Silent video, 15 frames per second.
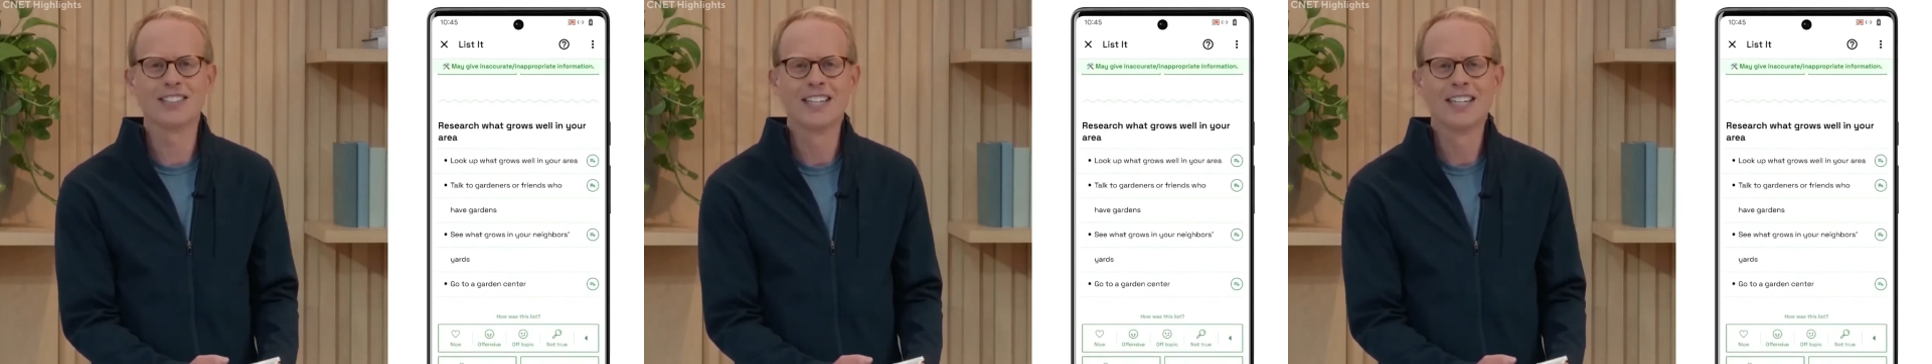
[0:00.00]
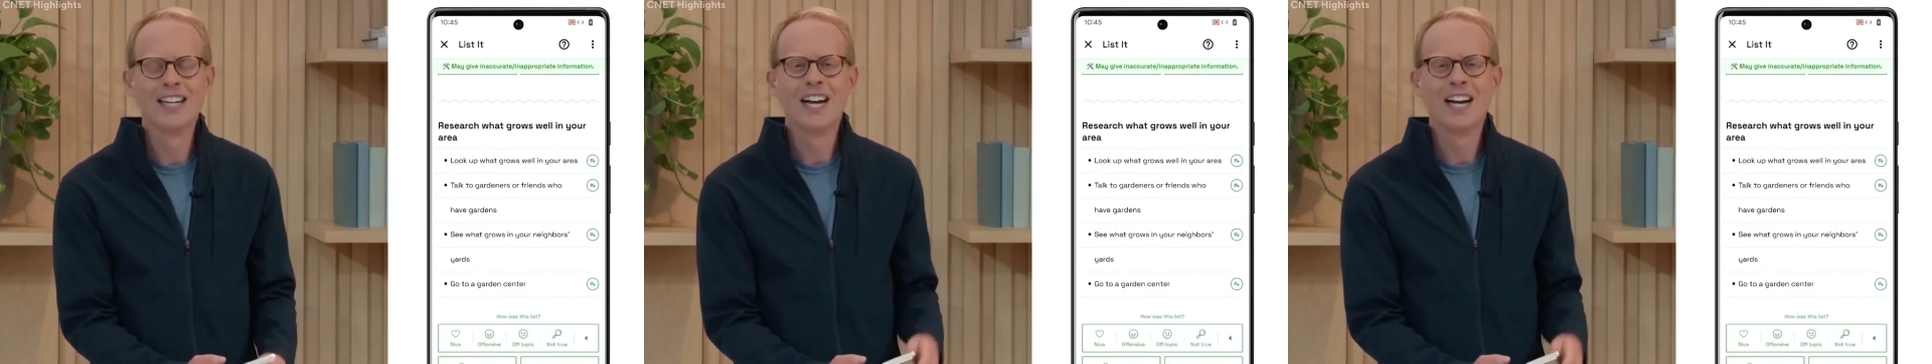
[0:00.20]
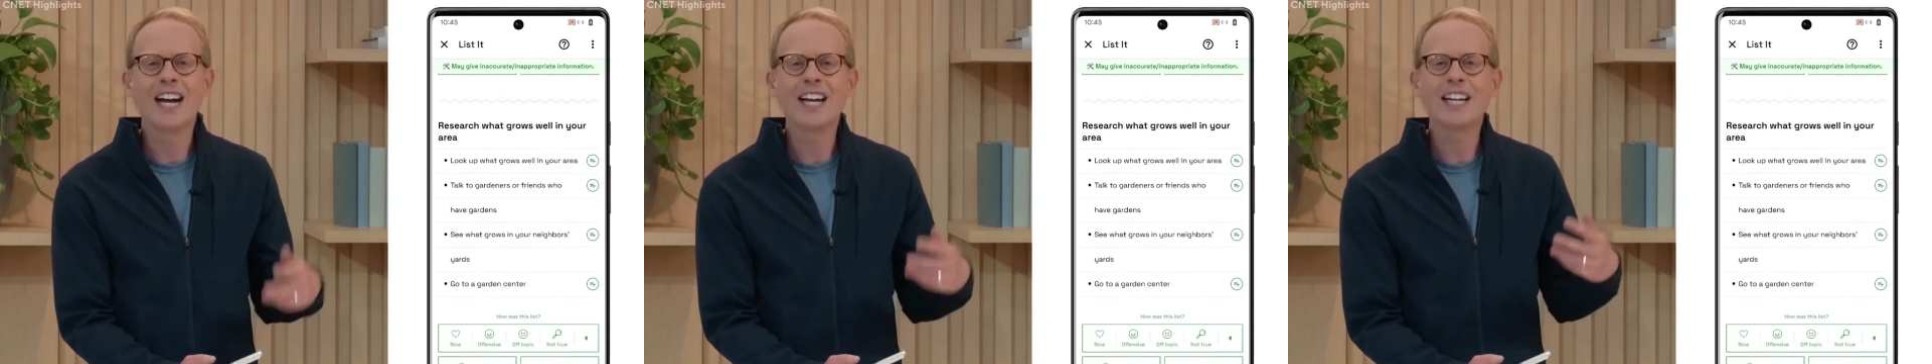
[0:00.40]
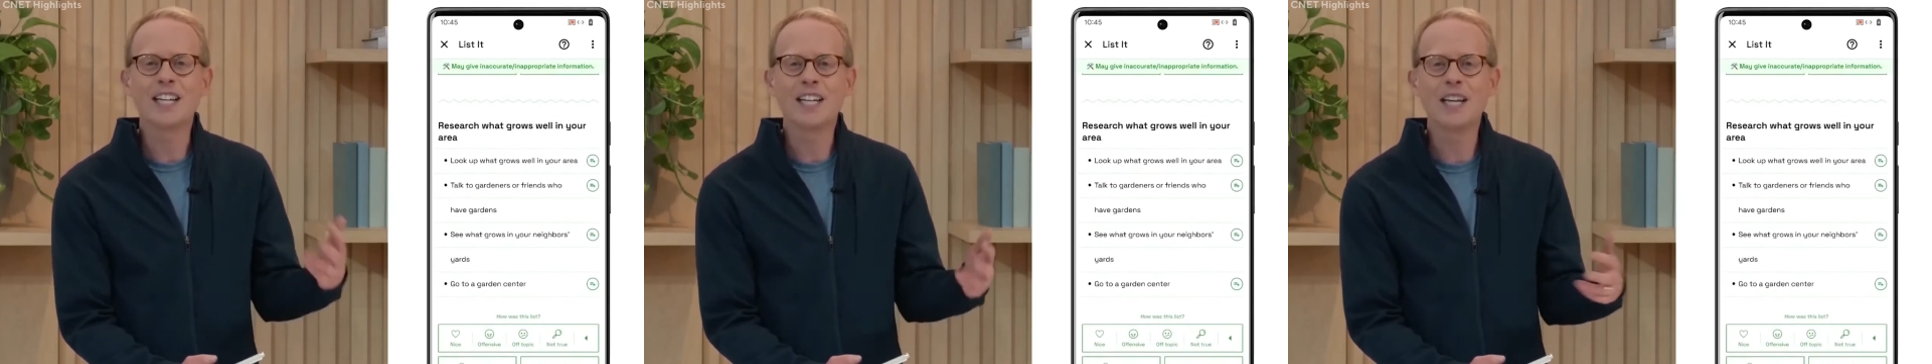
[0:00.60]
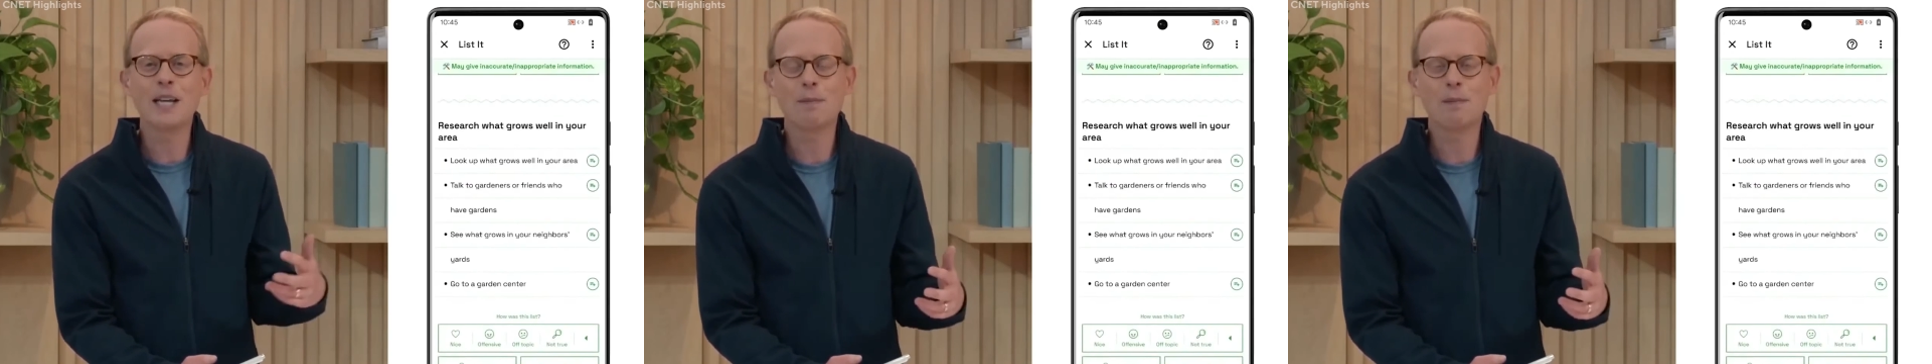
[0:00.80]
that are
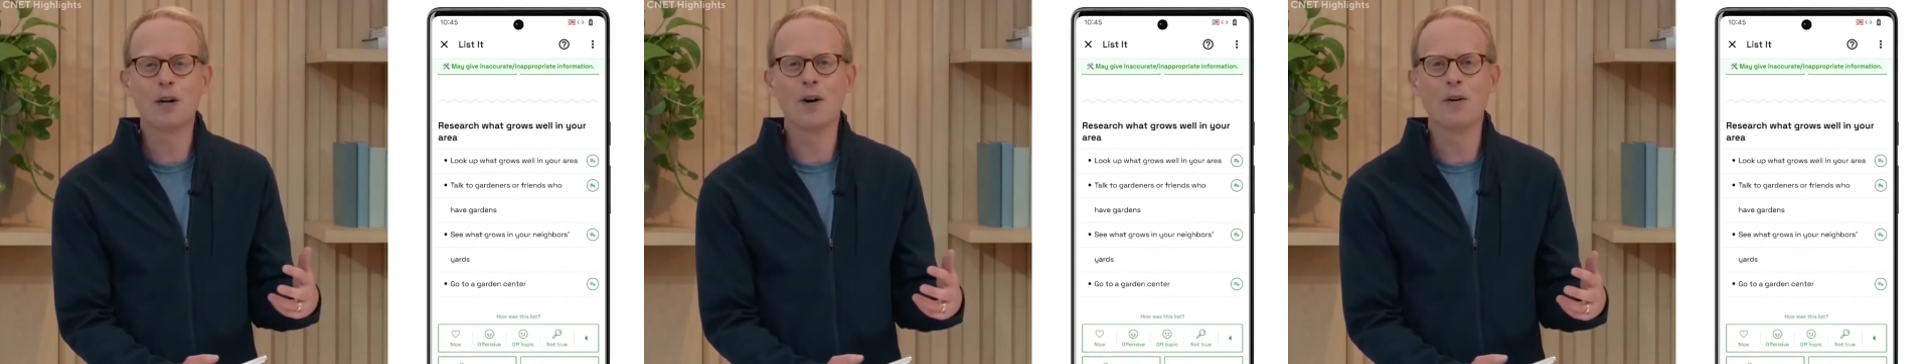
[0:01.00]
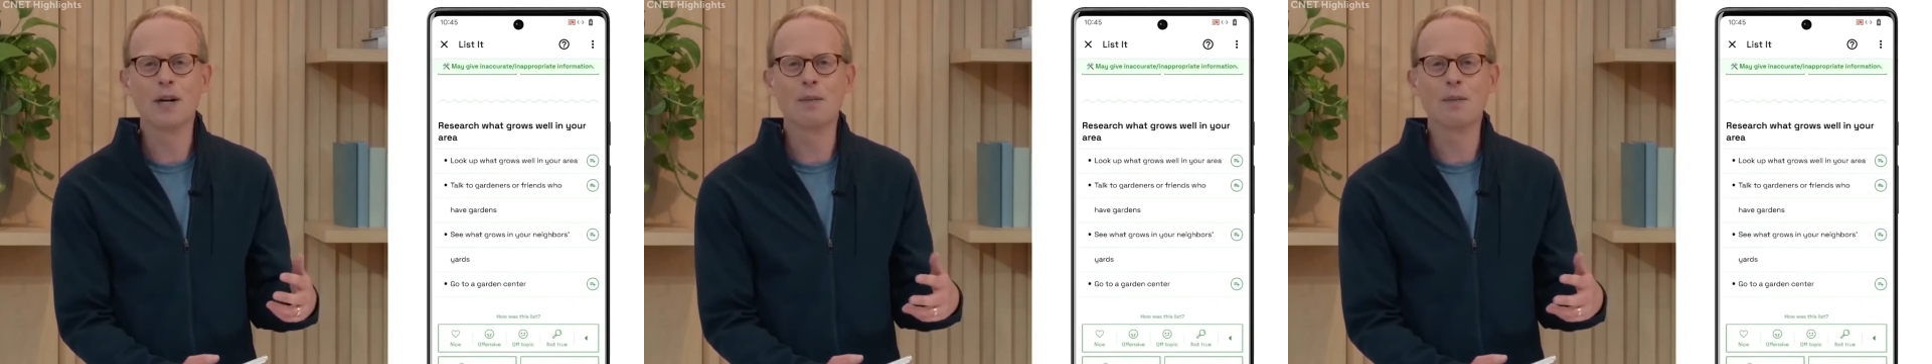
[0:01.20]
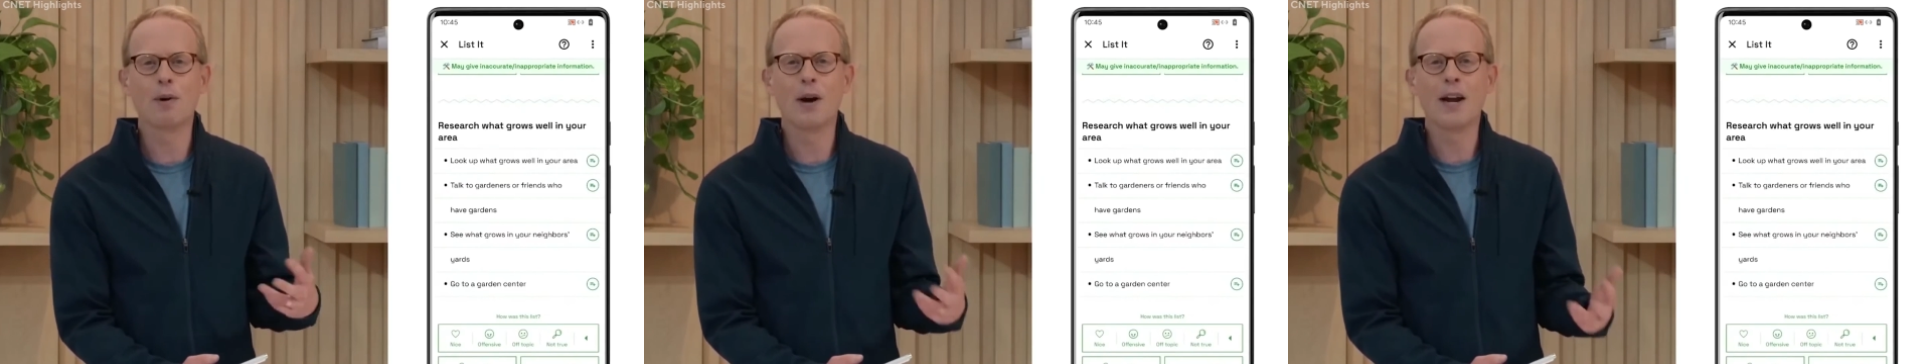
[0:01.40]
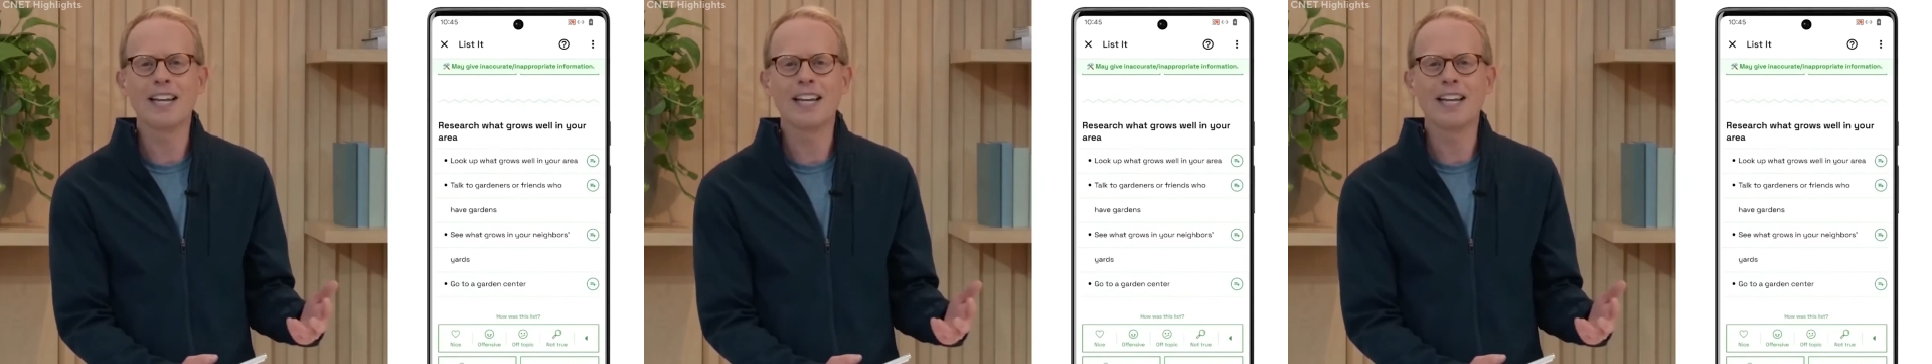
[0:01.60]
impossible today.